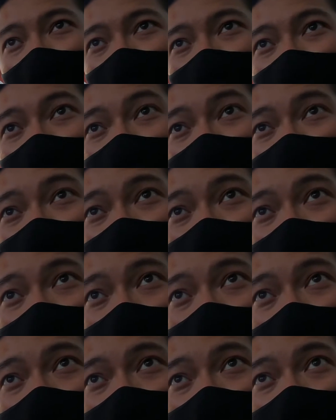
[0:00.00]

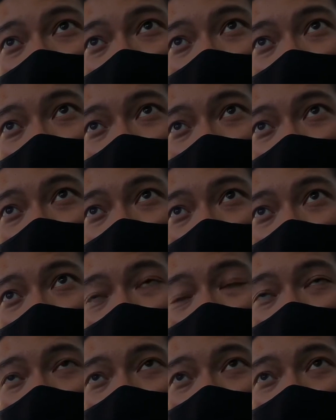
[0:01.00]
custard cake
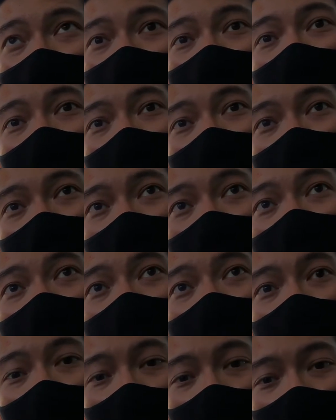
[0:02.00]
with salted
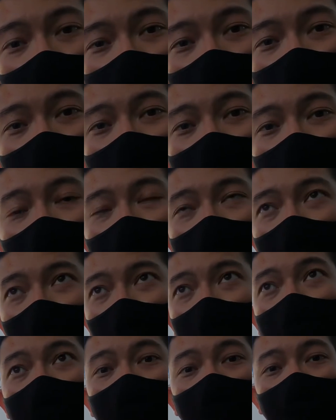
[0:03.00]
eggs
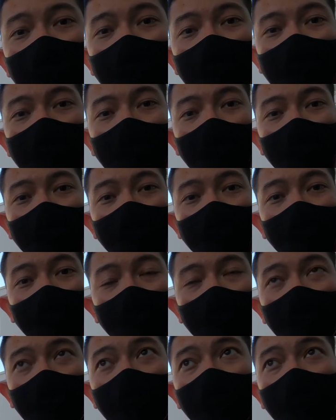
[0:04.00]
and jambon.